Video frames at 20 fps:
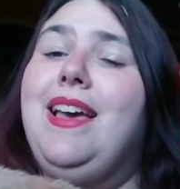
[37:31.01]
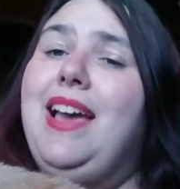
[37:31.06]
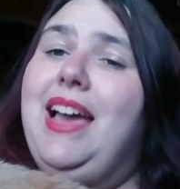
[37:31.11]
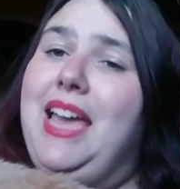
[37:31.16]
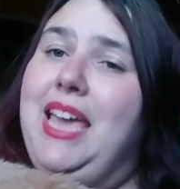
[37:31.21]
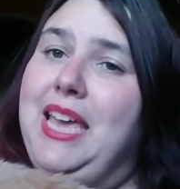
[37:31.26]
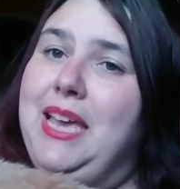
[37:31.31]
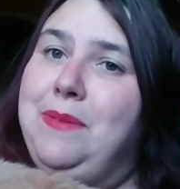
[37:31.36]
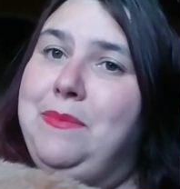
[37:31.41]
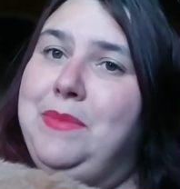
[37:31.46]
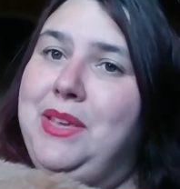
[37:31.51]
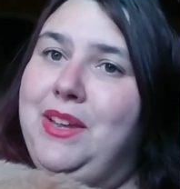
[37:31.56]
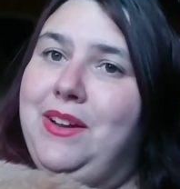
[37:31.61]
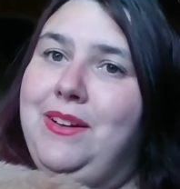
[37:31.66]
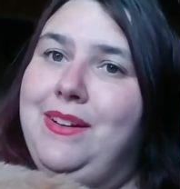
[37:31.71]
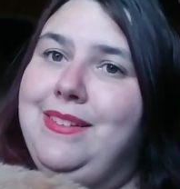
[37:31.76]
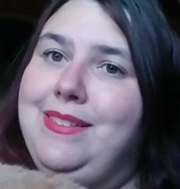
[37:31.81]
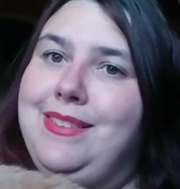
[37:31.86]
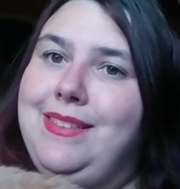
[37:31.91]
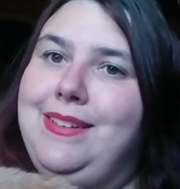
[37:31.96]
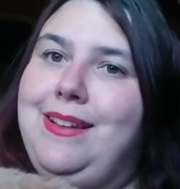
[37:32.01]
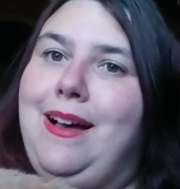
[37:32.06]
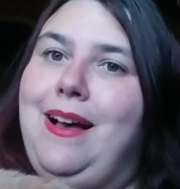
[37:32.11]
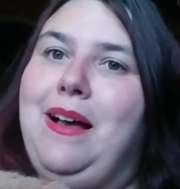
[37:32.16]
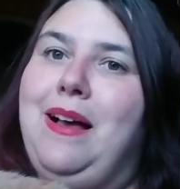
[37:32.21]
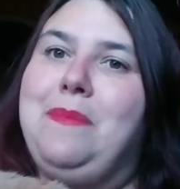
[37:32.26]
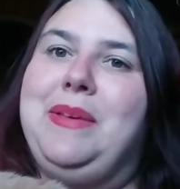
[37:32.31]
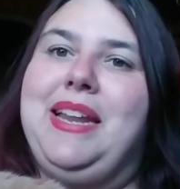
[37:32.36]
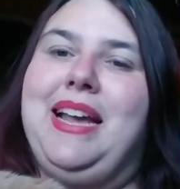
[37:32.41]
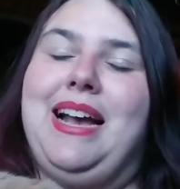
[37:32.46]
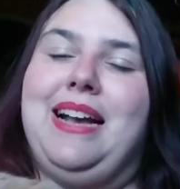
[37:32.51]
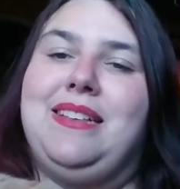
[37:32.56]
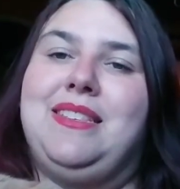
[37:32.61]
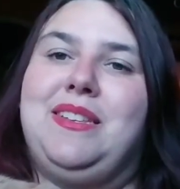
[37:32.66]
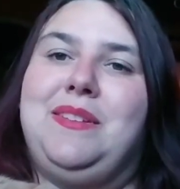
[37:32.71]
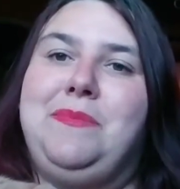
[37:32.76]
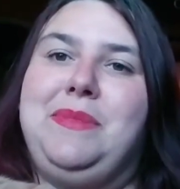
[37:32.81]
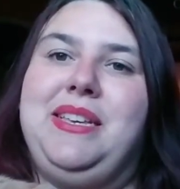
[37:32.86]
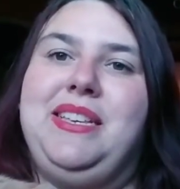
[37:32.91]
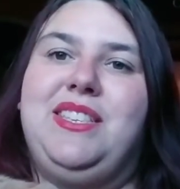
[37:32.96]
I am a yarn snob. It has
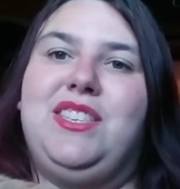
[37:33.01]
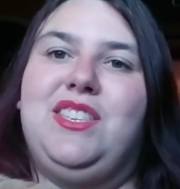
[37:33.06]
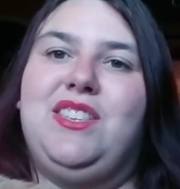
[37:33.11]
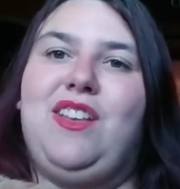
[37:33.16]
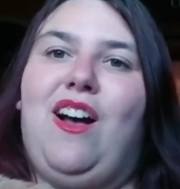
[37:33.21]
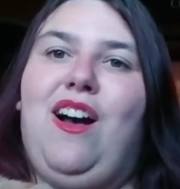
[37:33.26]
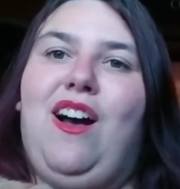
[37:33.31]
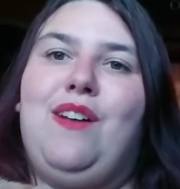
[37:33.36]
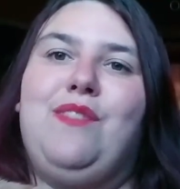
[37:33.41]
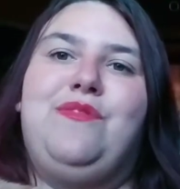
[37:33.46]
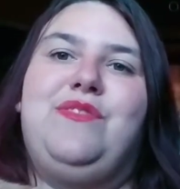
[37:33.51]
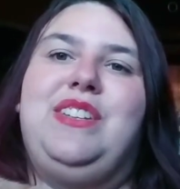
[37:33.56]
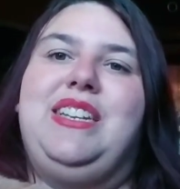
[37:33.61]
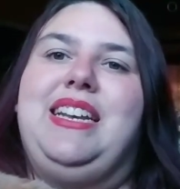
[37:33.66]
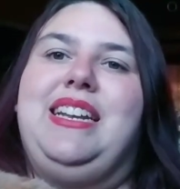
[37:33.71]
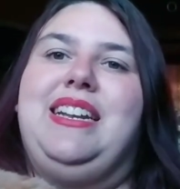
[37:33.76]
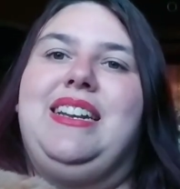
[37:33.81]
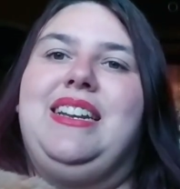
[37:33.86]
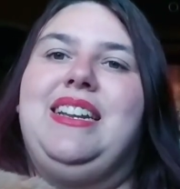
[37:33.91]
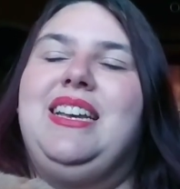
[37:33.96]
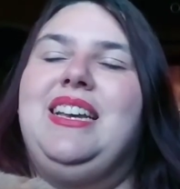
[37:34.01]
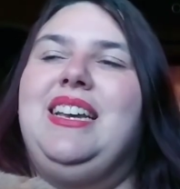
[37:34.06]
to be soft and